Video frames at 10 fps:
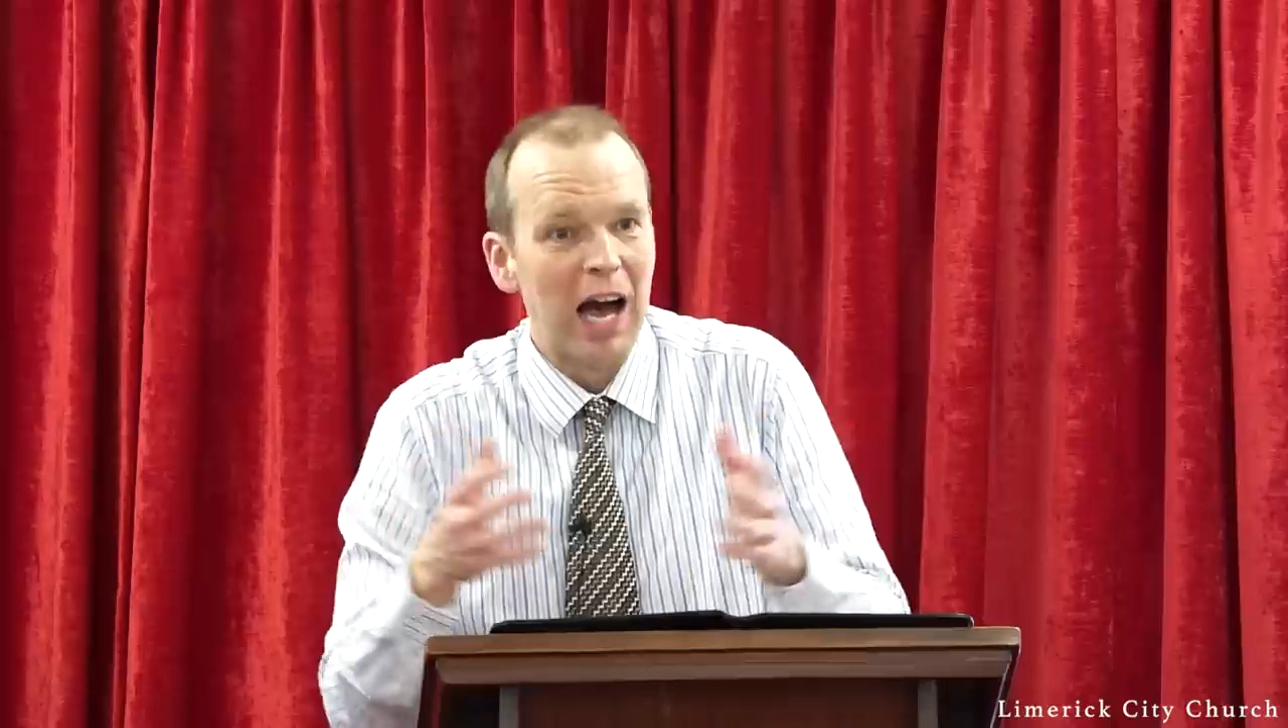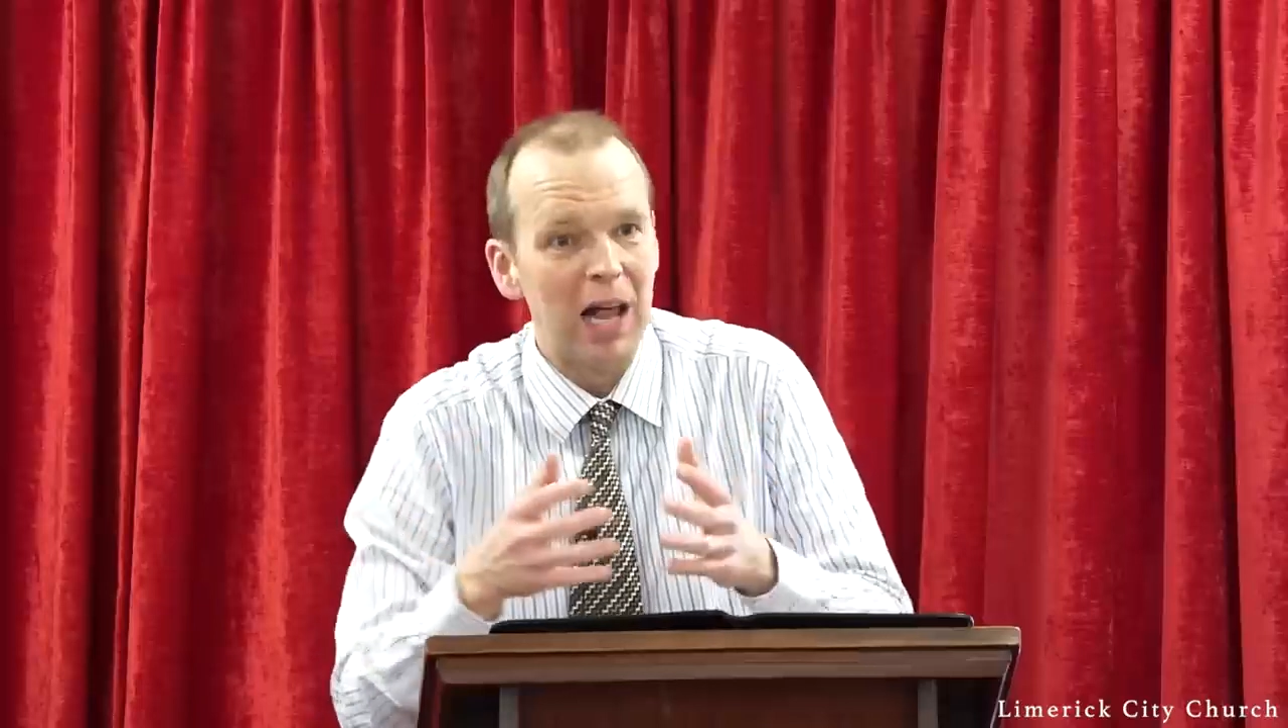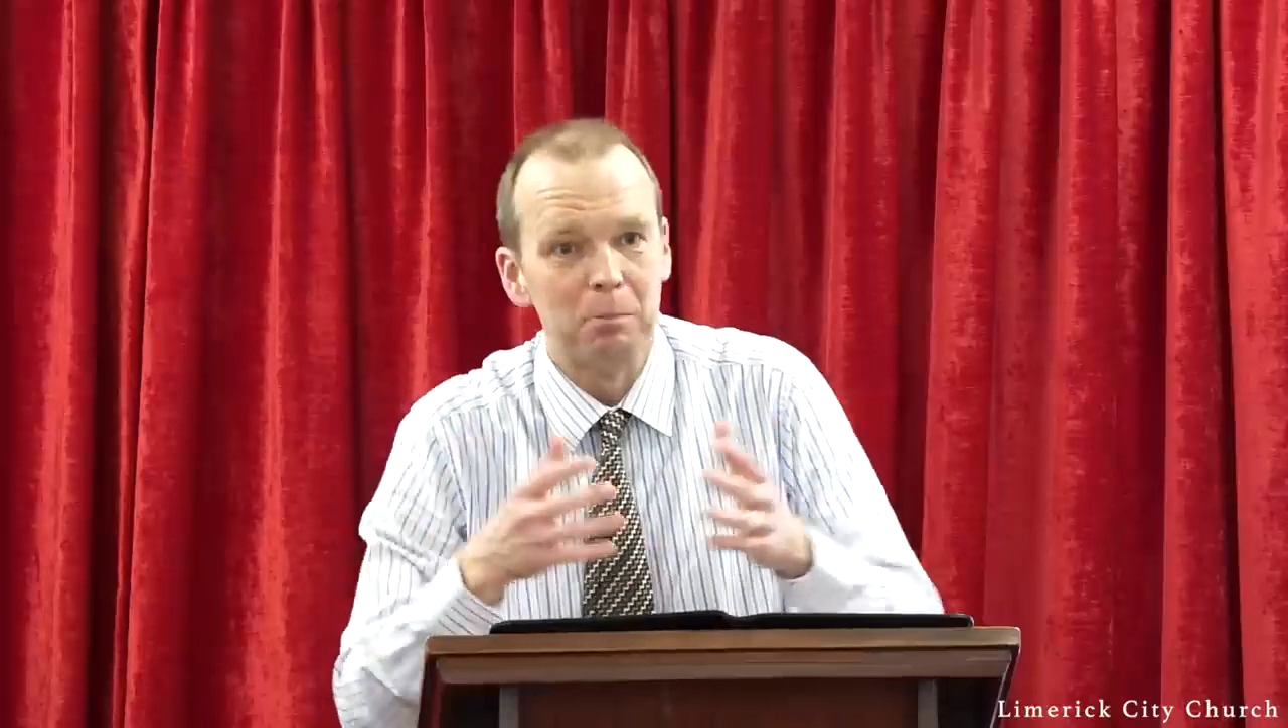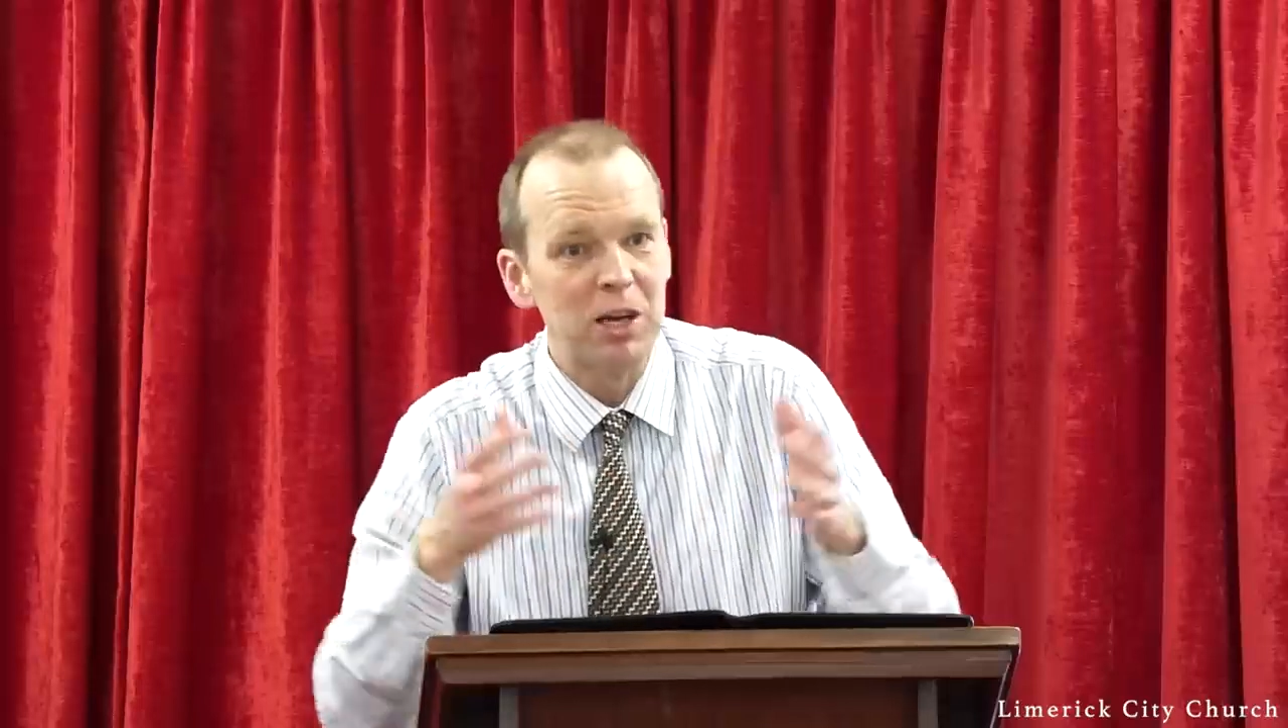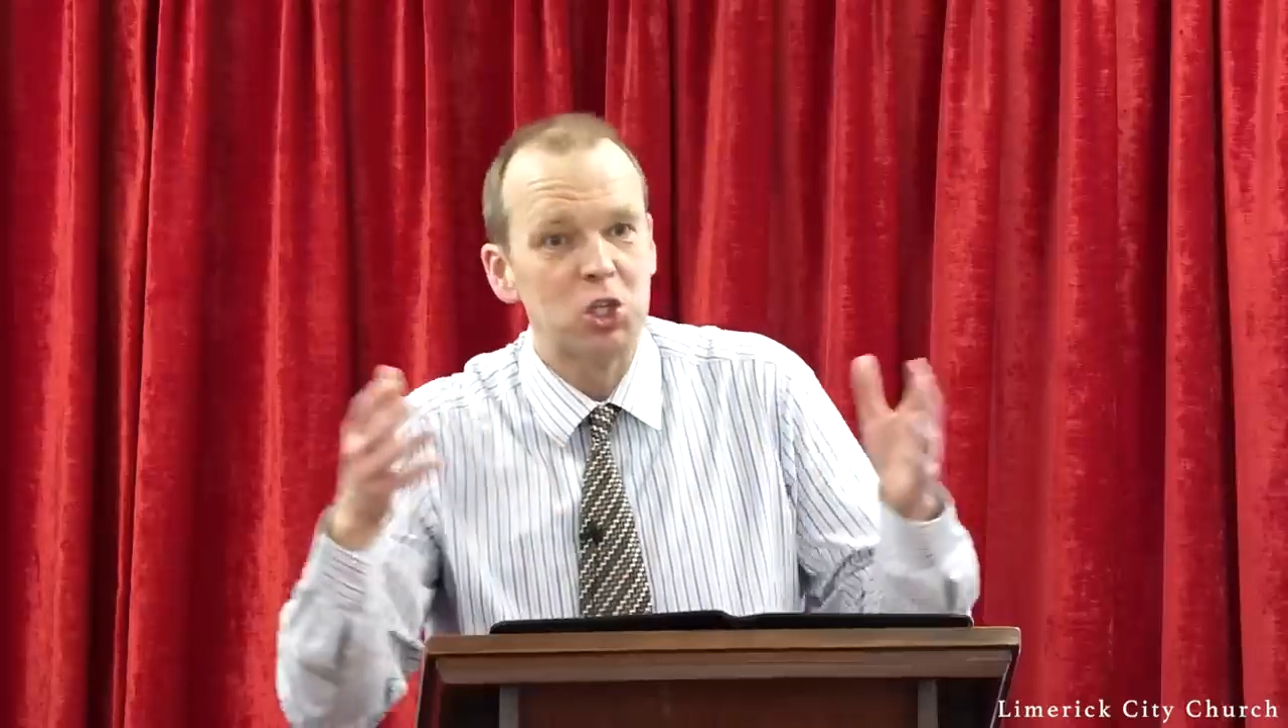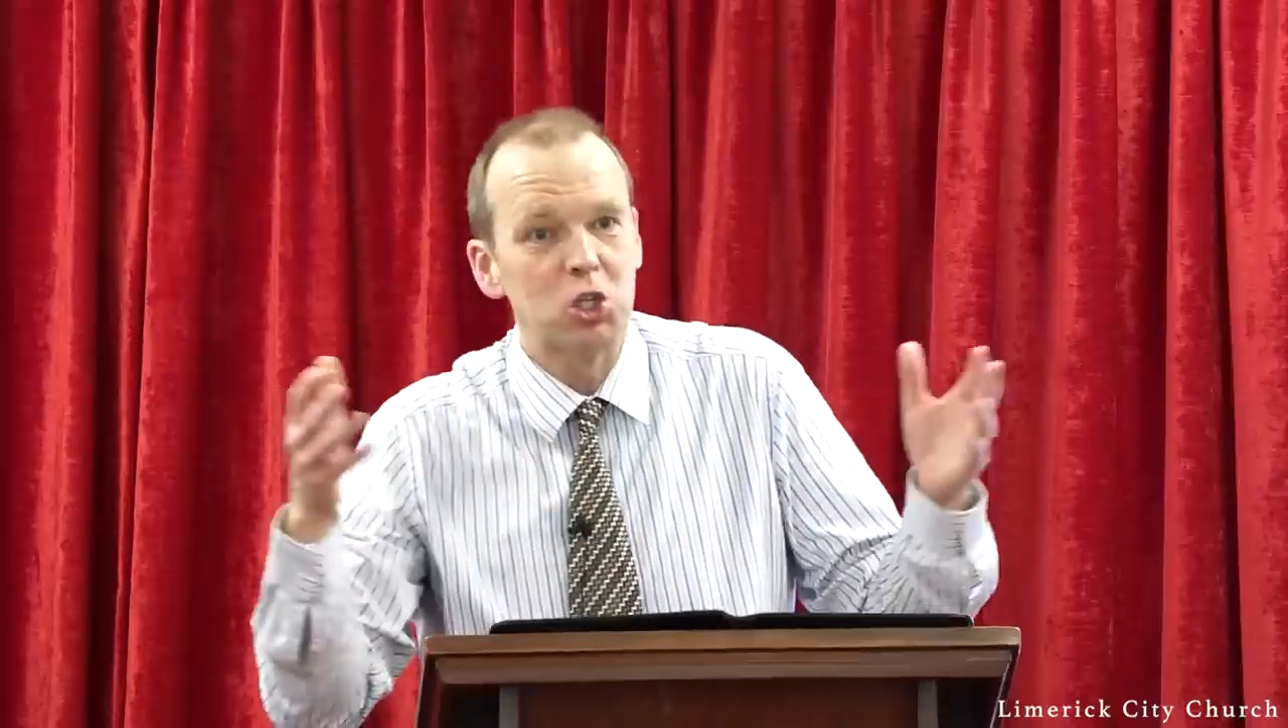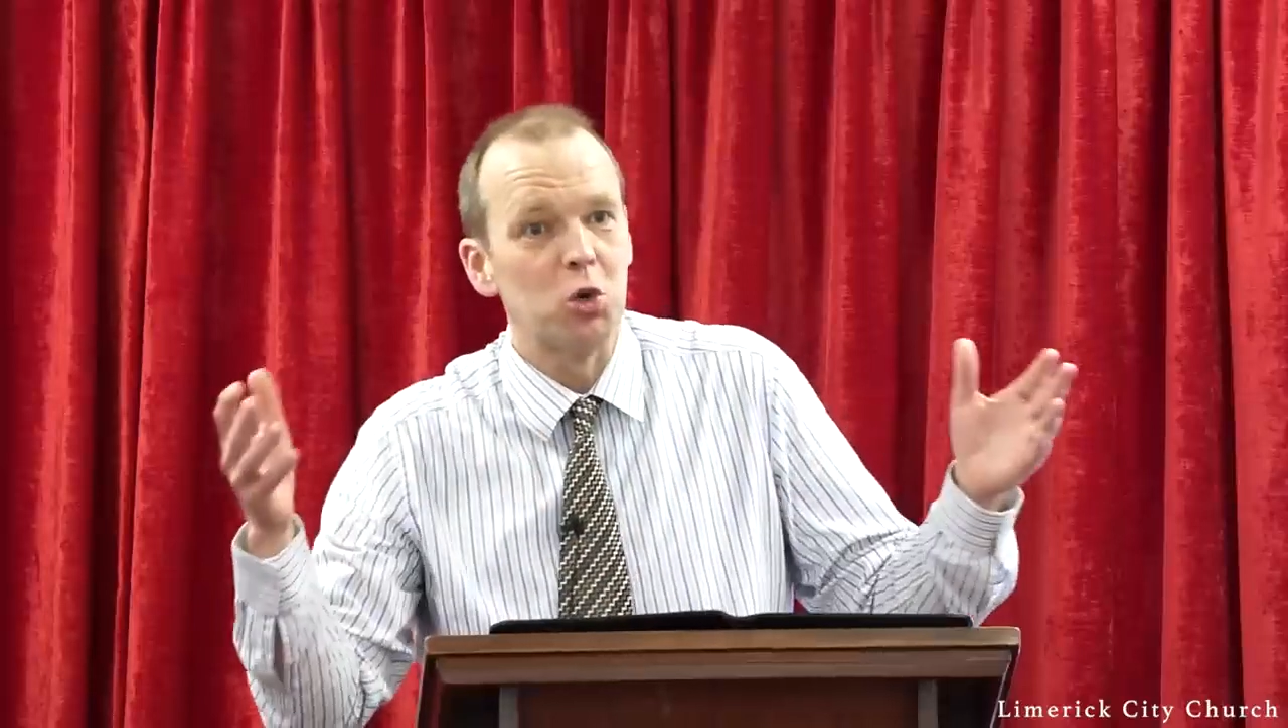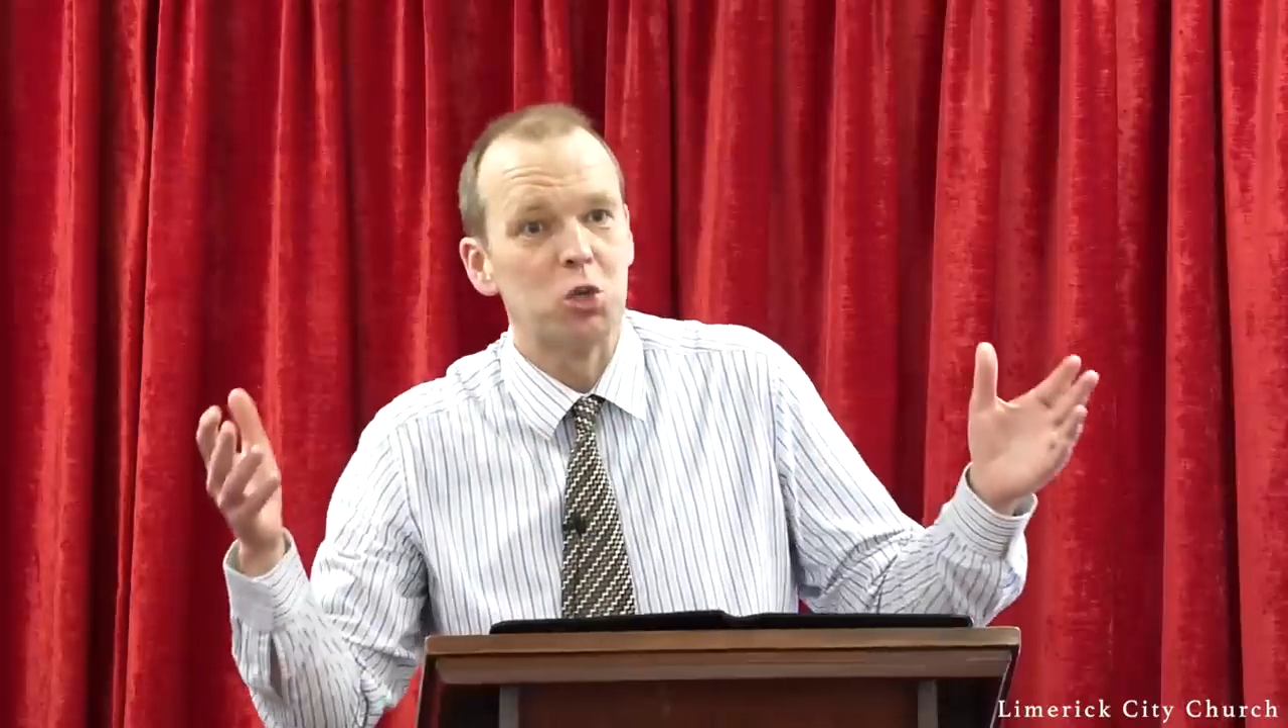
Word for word: I'll be so